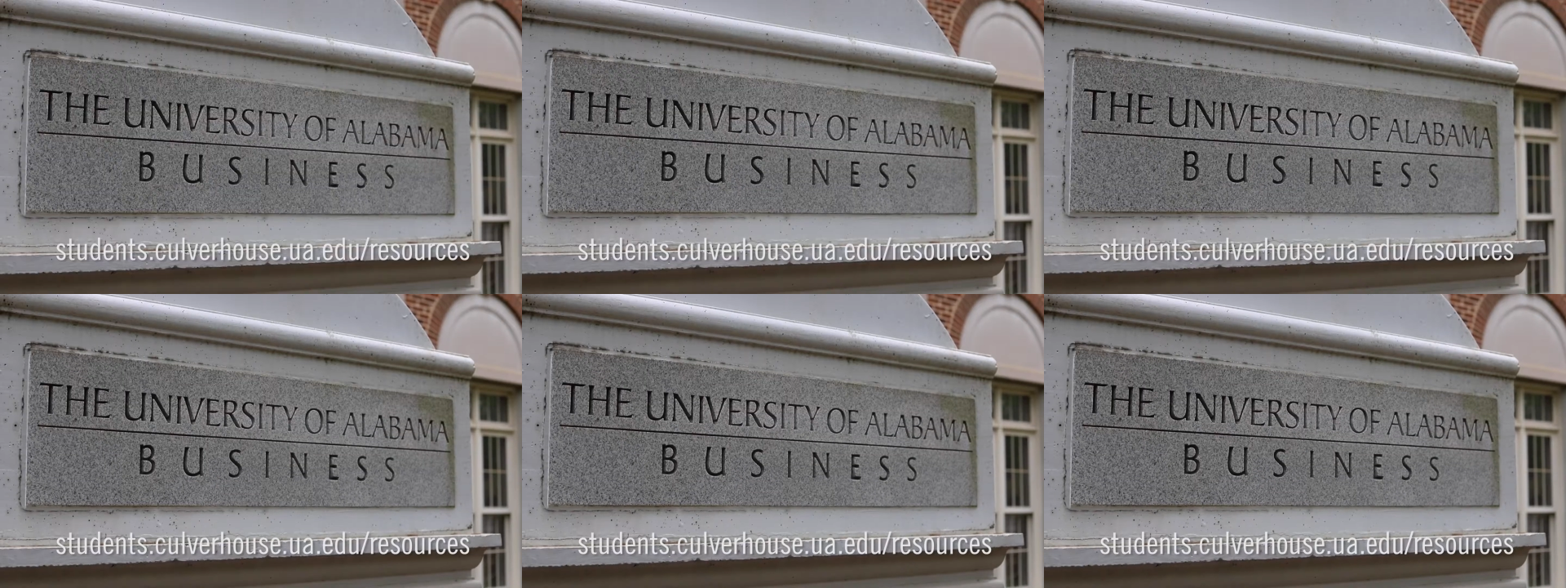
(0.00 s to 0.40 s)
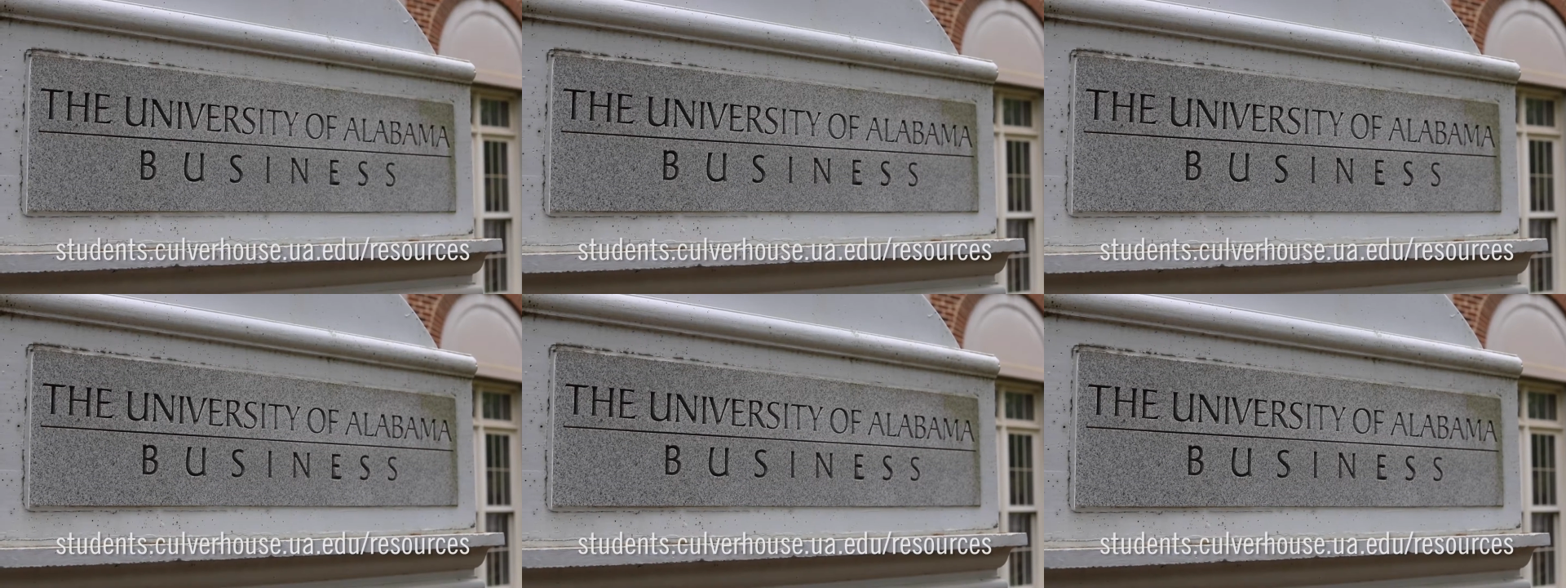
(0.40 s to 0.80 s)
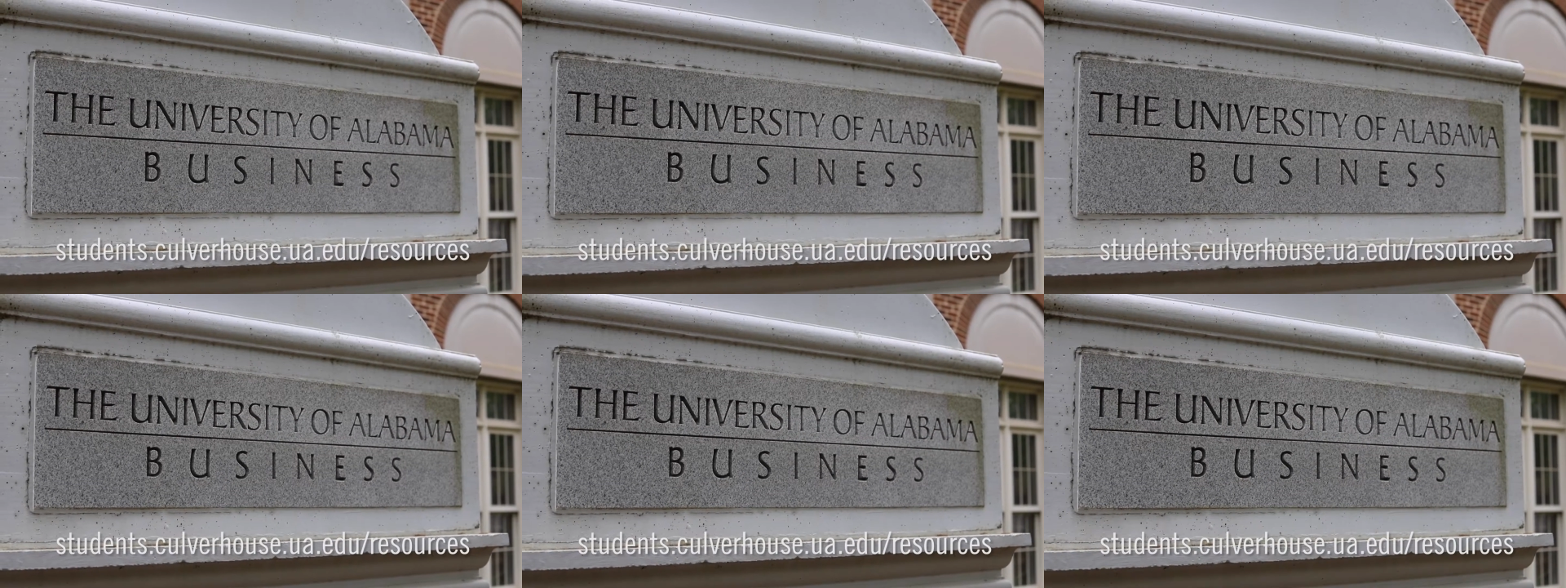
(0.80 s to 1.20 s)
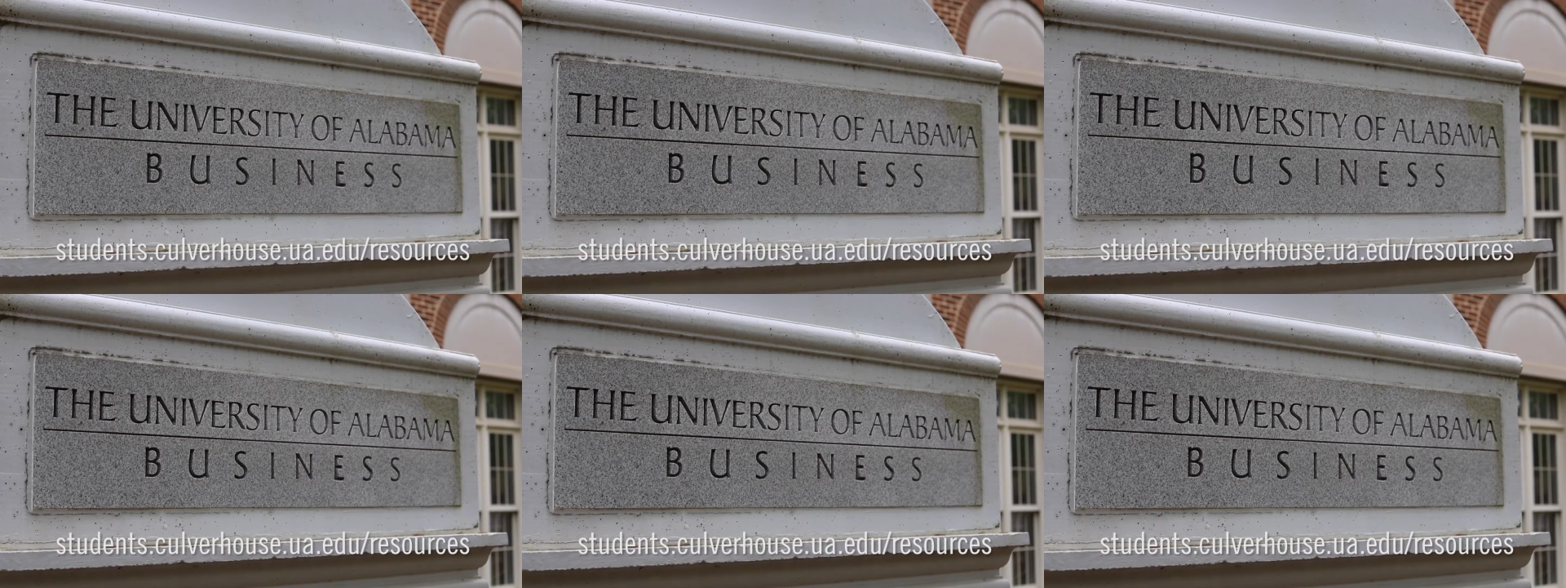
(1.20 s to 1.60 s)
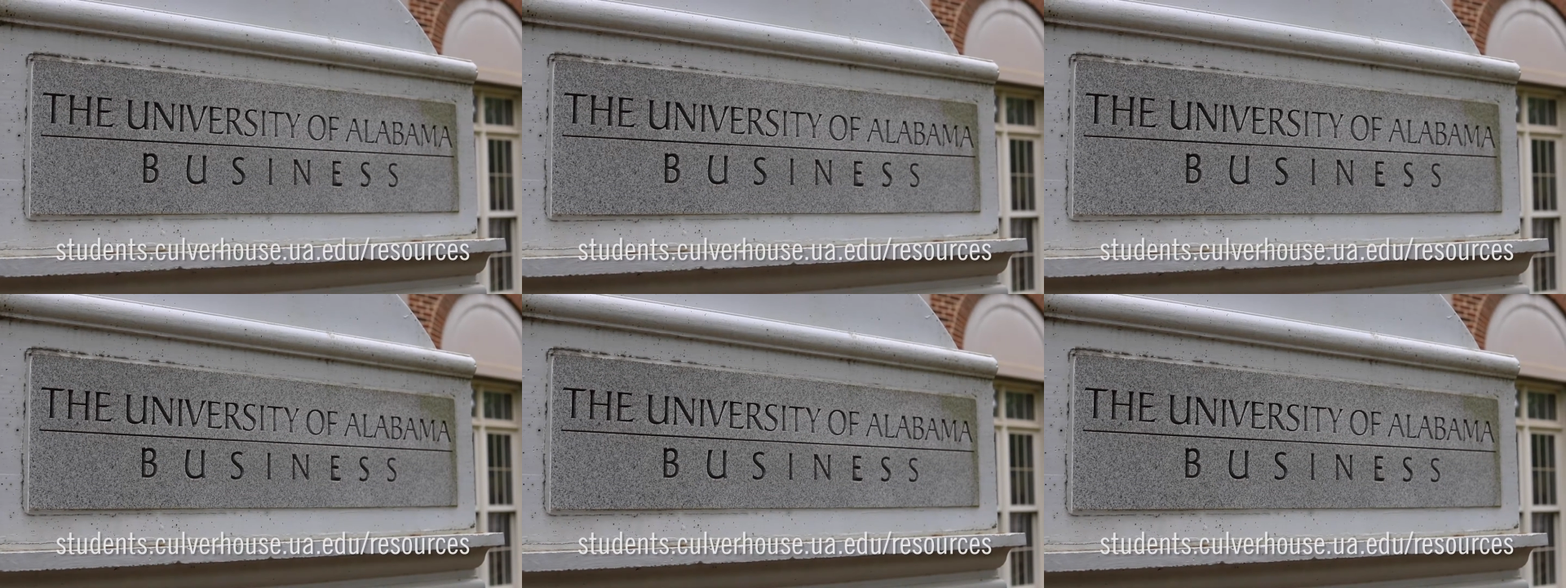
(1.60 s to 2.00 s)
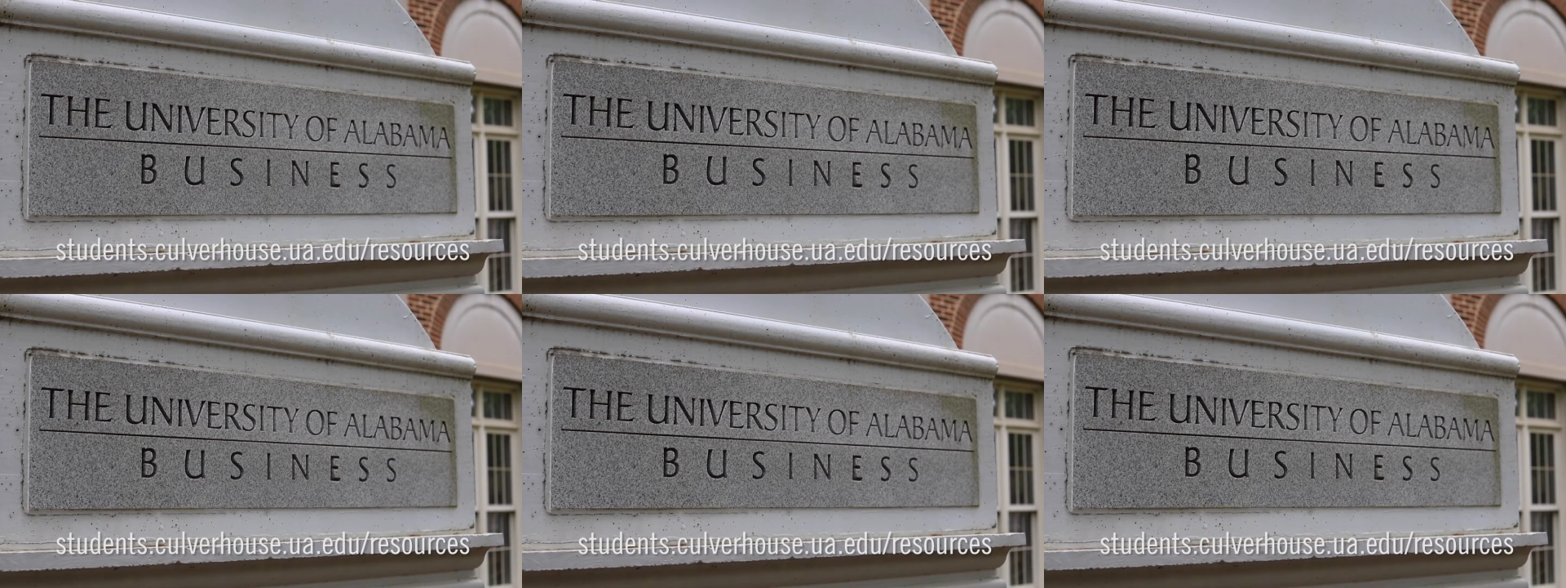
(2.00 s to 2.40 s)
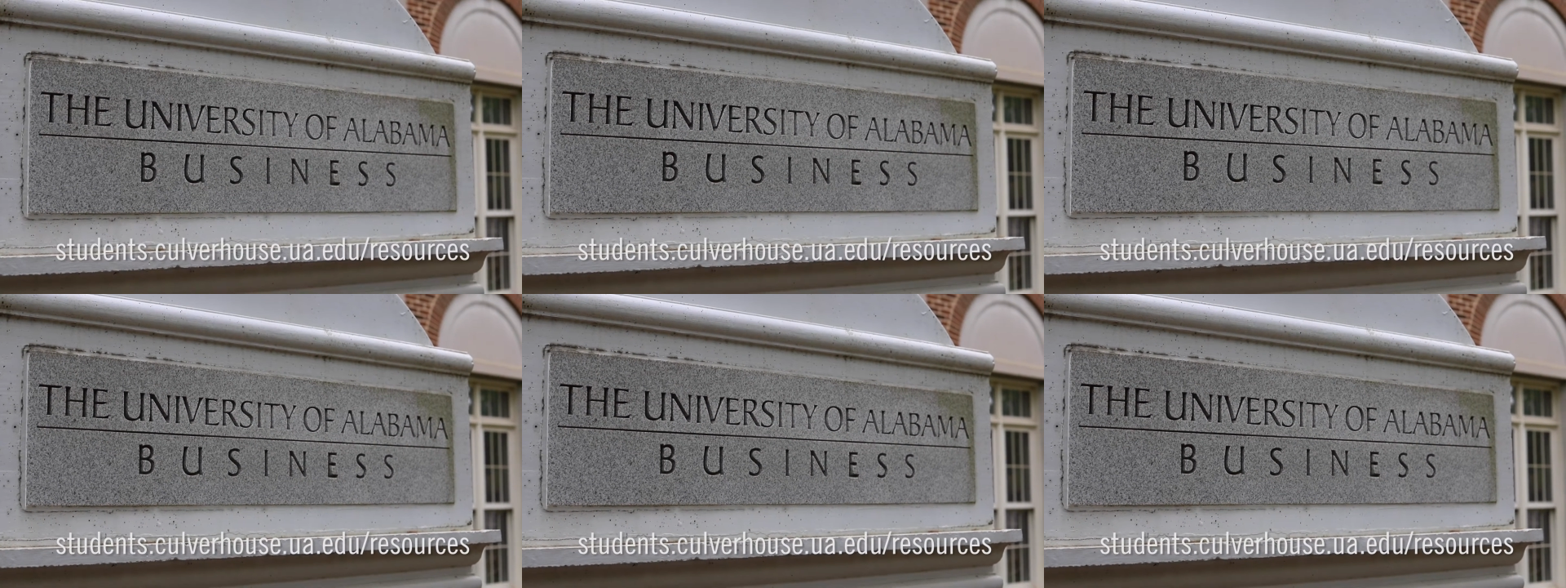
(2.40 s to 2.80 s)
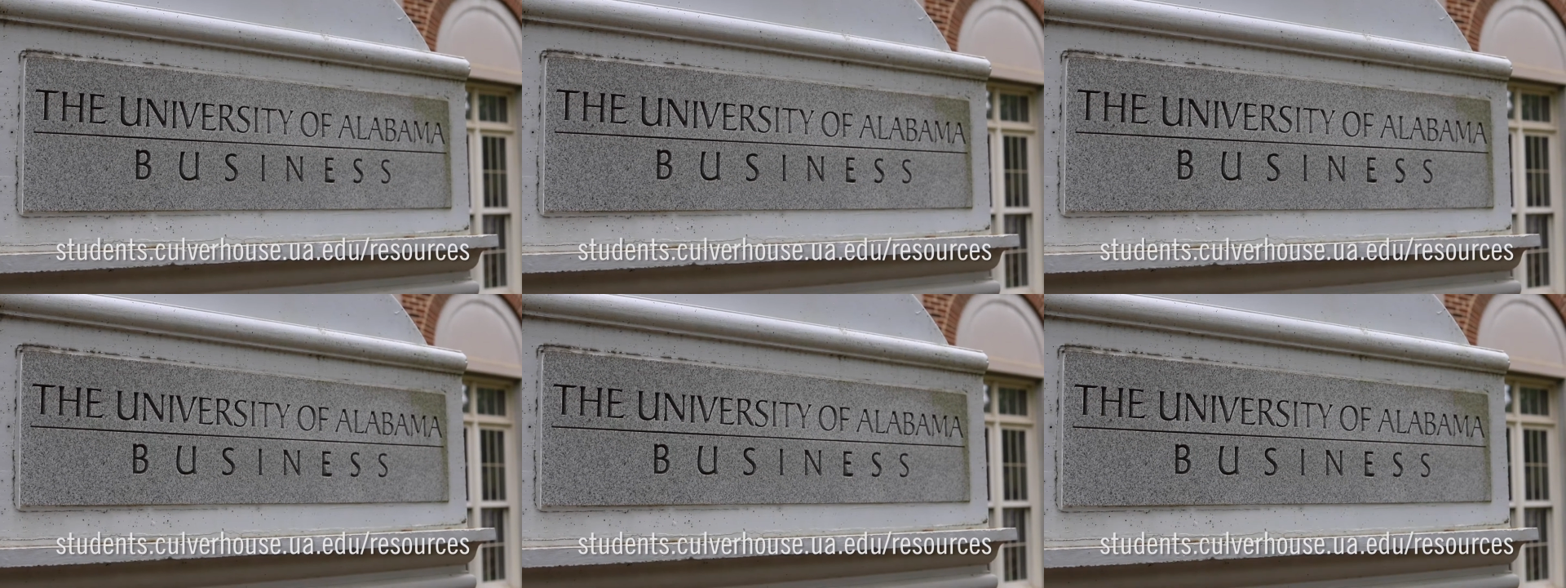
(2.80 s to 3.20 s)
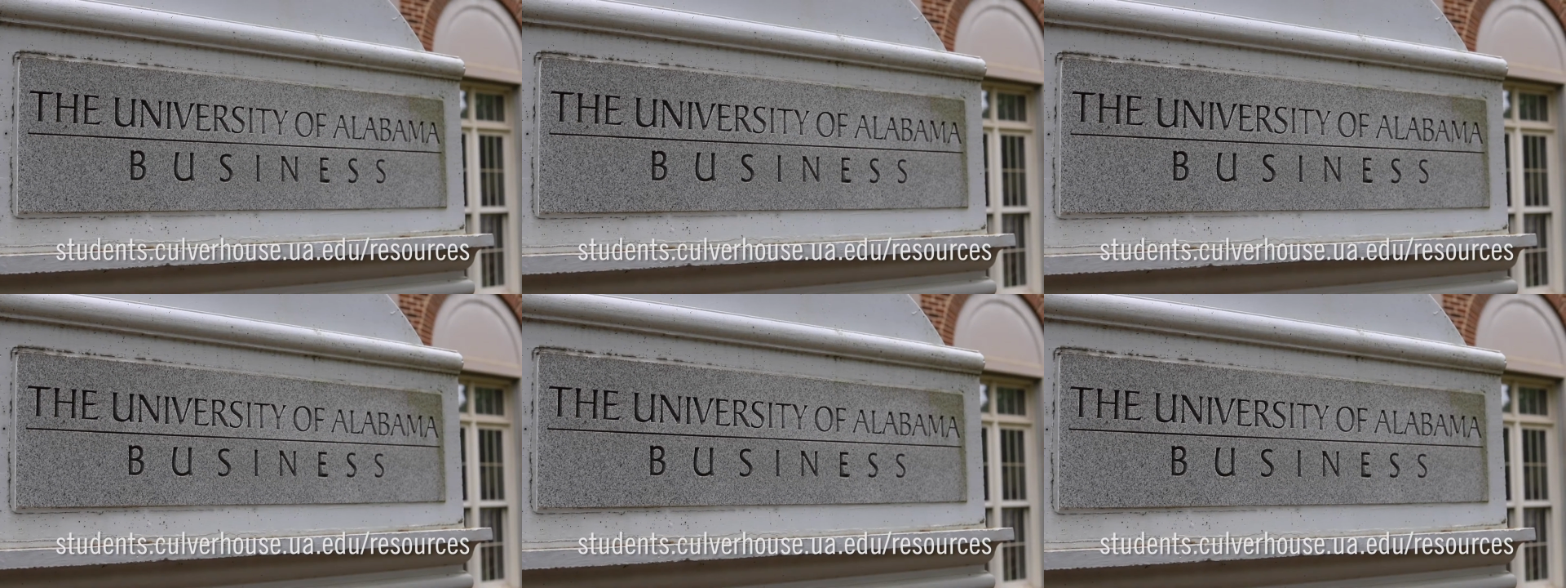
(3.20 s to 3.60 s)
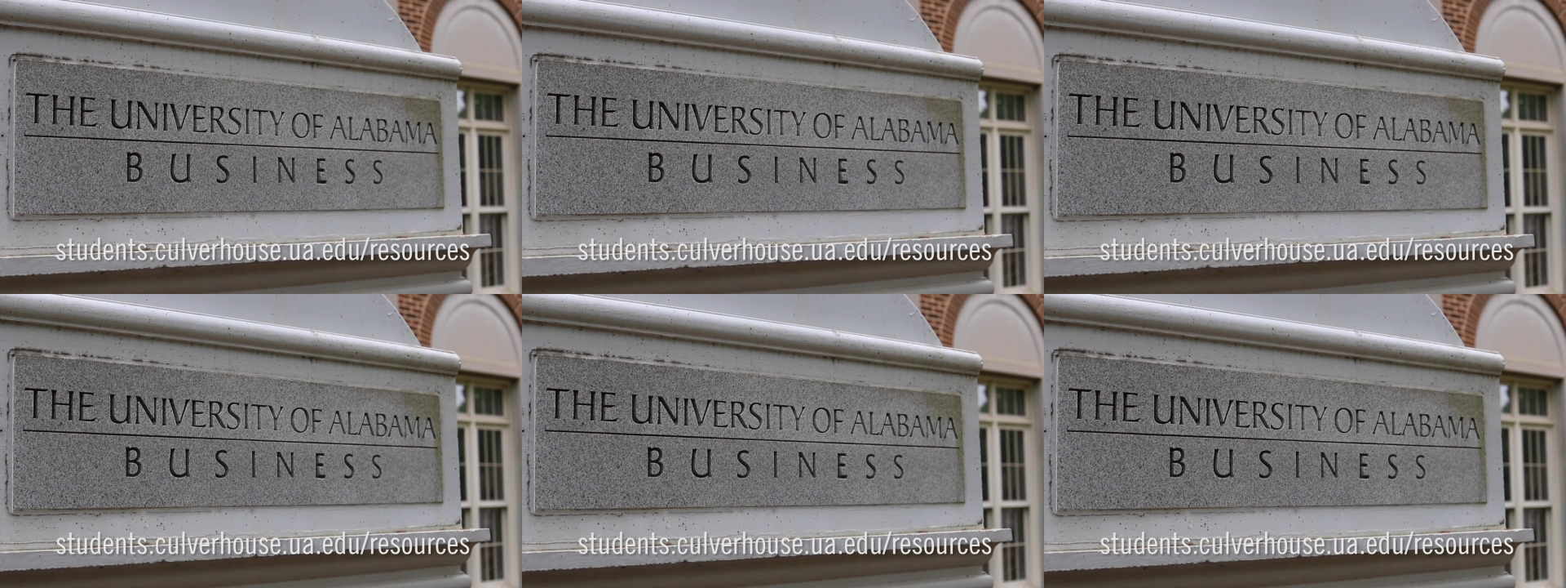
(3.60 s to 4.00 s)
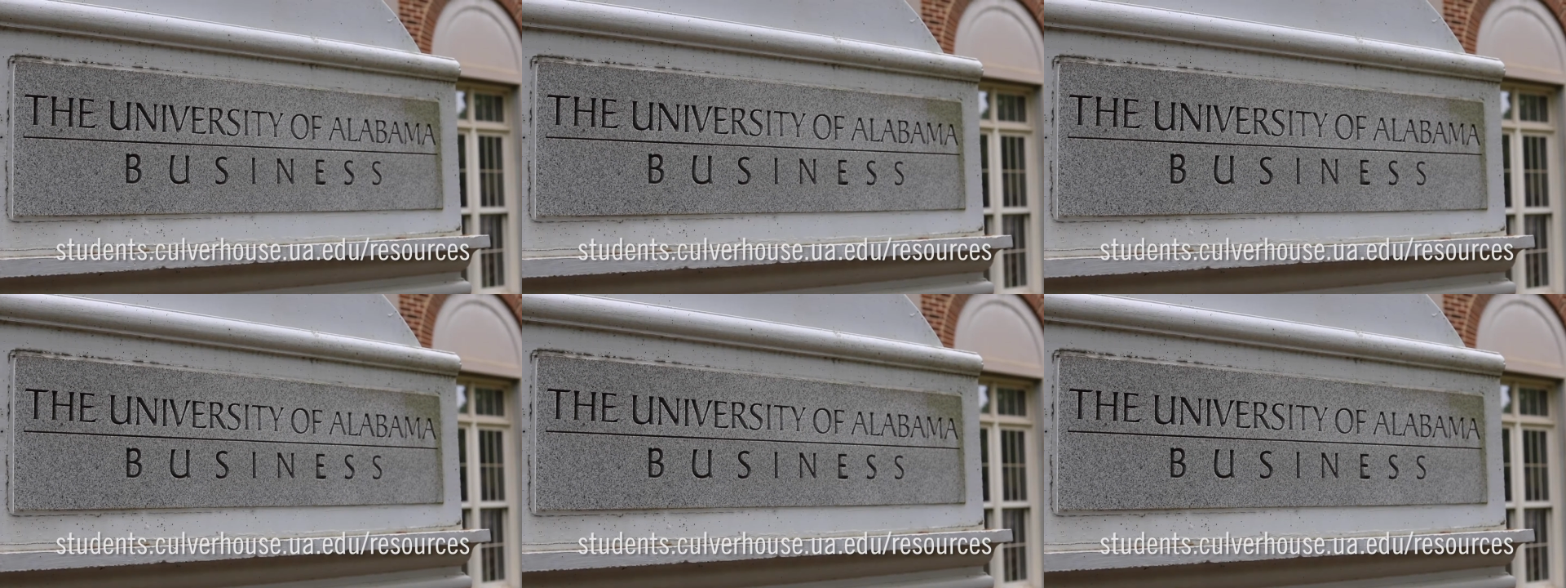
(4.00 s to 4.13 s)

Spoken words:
(no speaker visible)